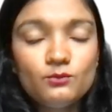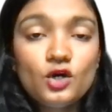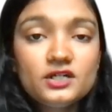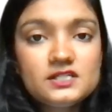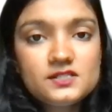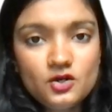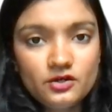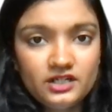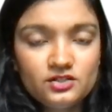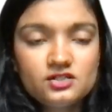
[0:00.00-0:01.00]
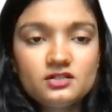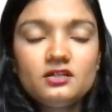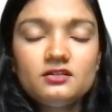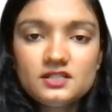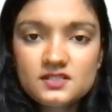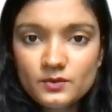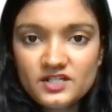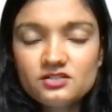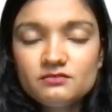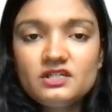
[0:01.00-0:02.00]
What is your age? This
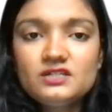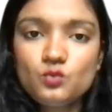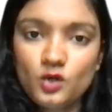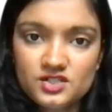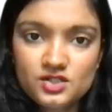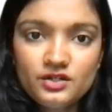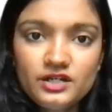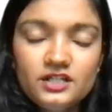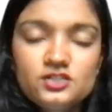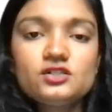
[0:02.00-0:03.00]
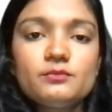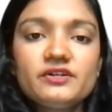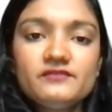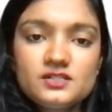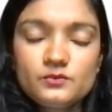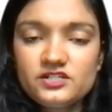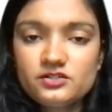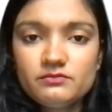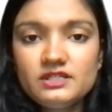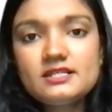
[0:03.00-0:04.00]
question means what's your age? The previous
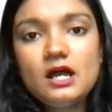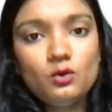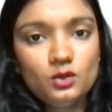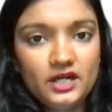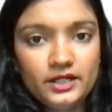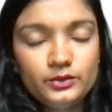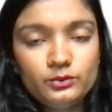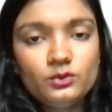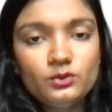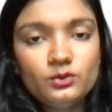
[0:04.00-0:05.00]
question means how old are you?